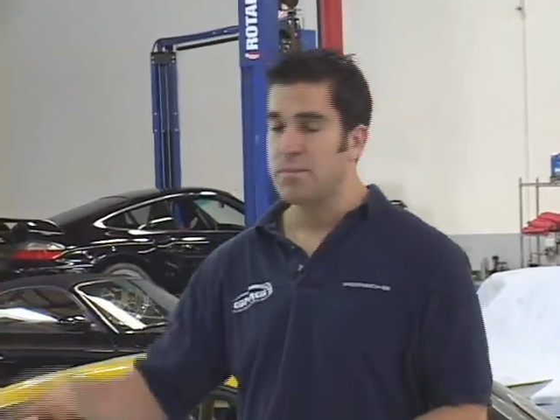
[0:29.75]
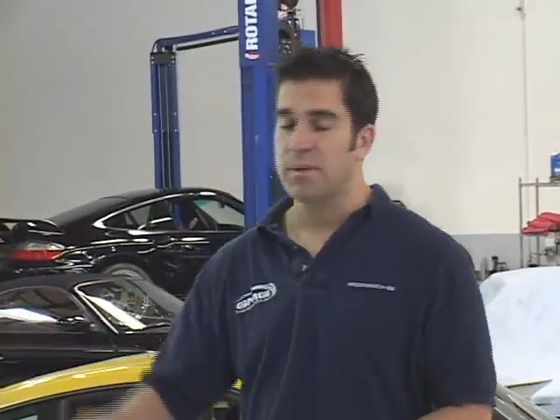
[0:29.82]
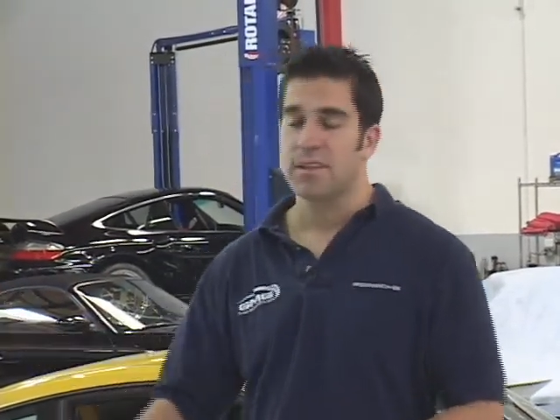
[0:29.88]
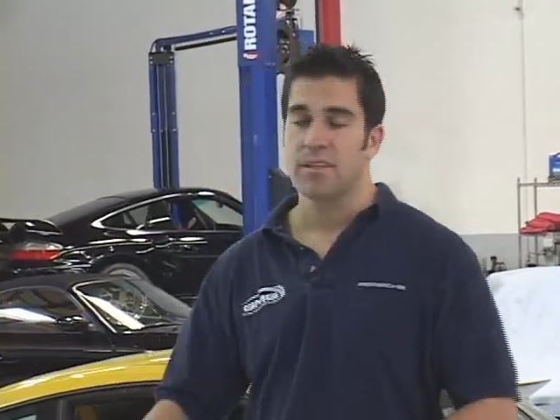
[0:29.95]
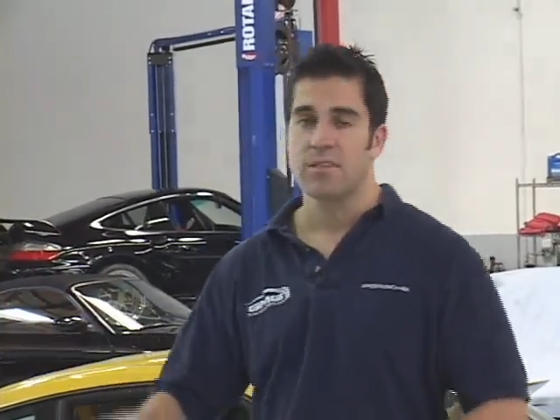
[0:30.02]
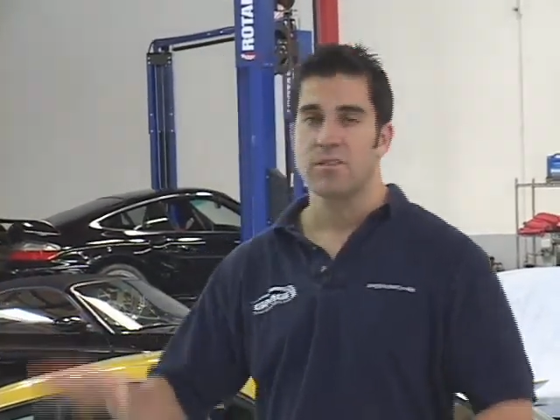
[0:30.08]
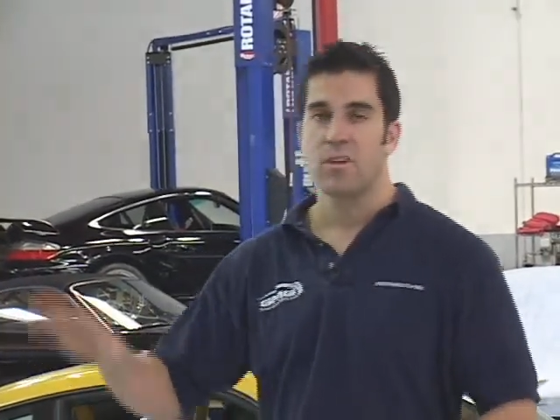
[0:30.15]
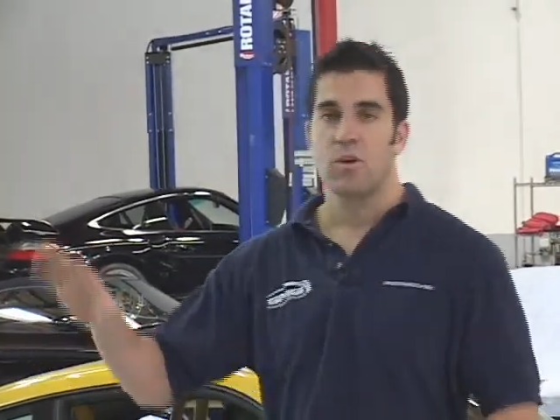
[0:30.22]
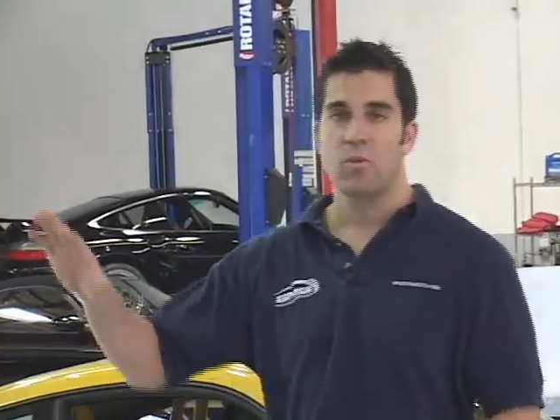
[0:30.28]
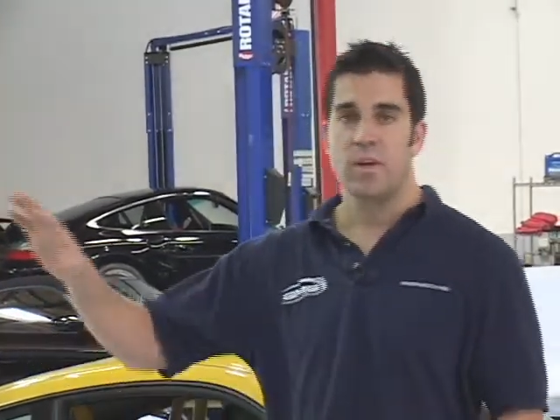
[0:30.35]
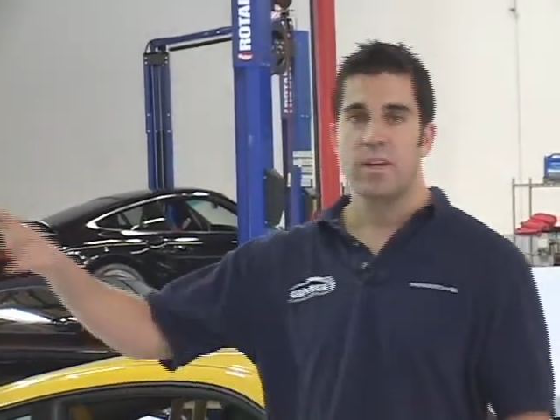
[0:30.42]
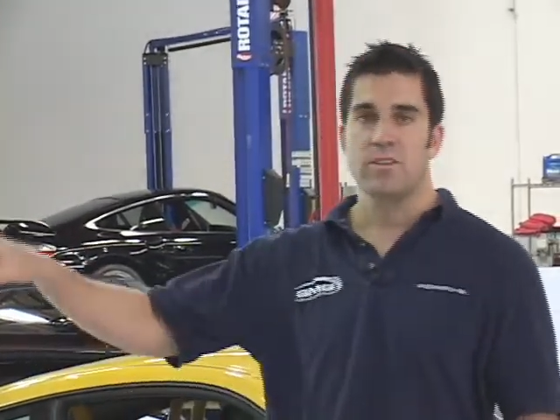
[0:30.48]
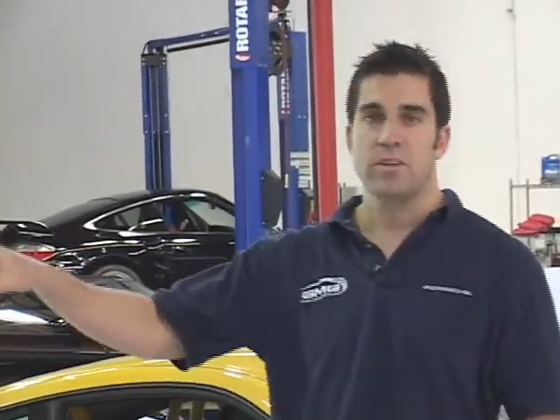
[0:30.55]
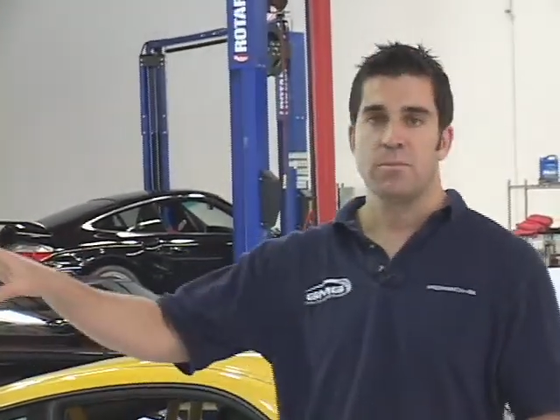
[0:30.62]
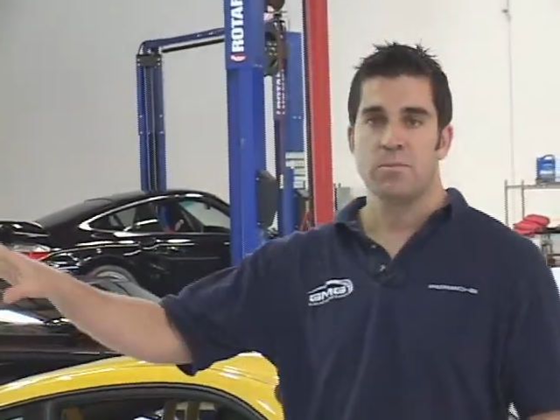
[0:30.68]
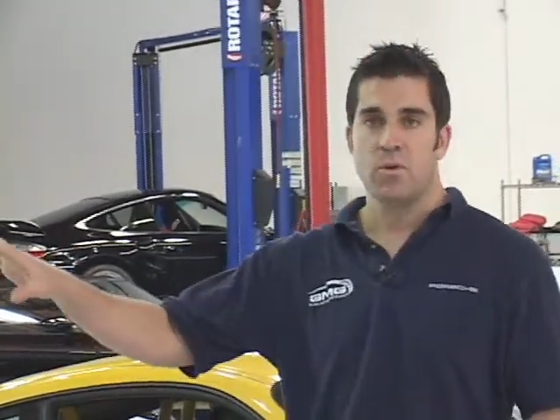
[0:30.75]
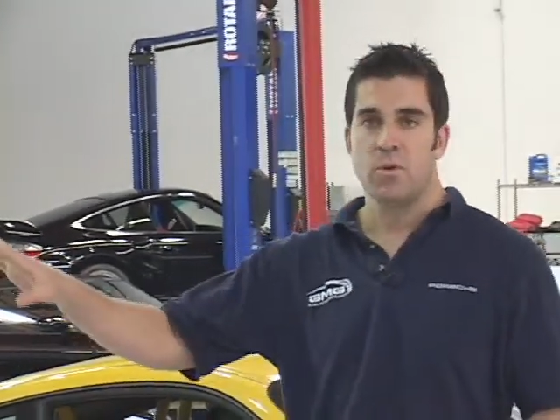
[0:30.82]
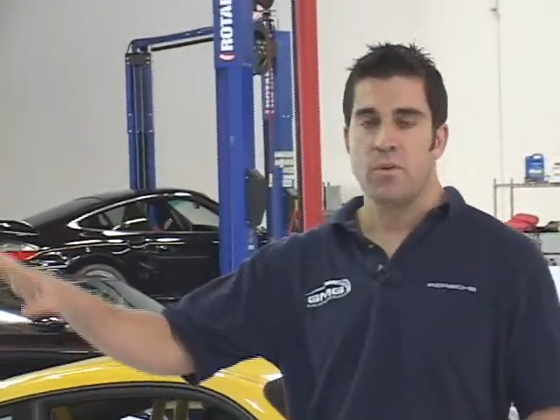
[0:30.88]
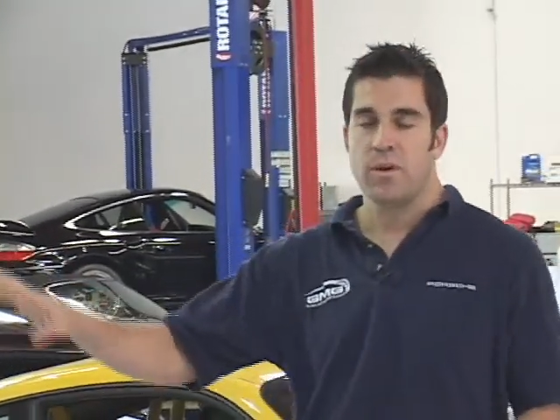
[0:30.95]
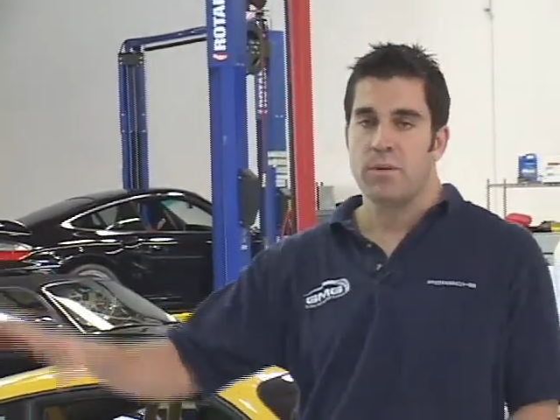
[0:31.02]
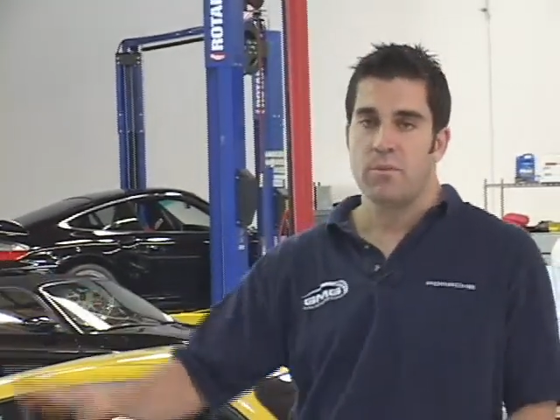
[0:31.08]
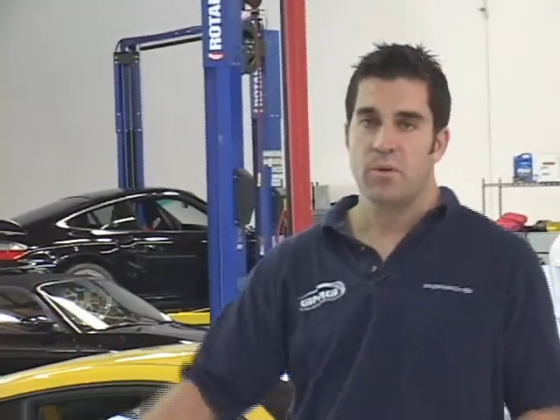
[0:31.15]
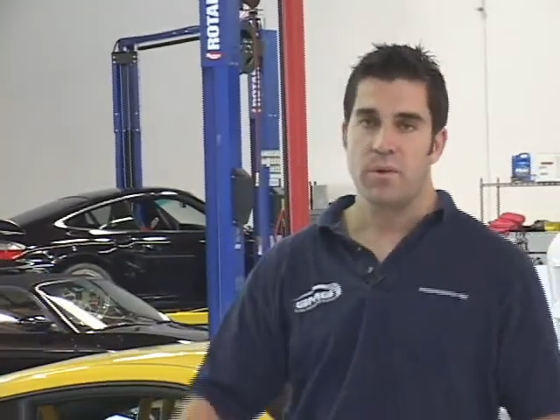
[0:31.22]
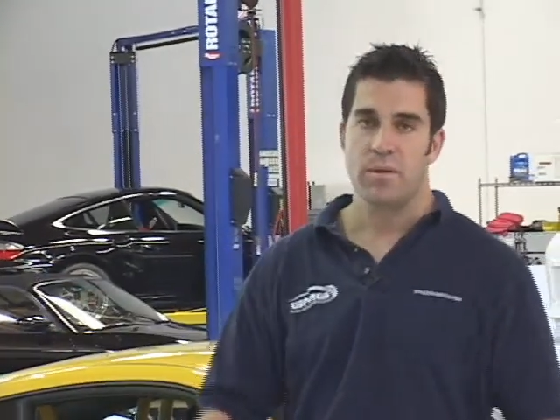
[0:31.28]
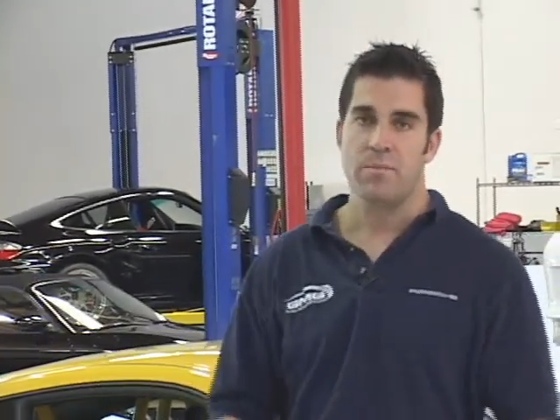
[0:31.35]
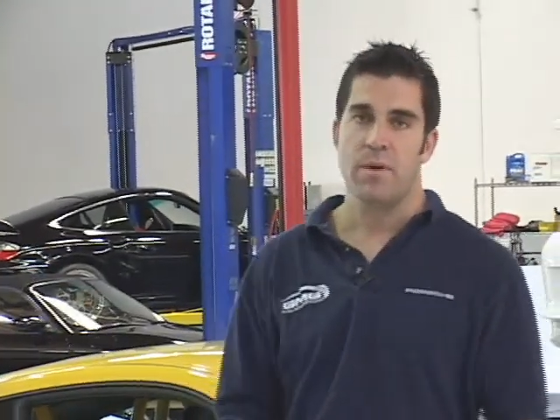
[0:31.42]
but this is our racing program where we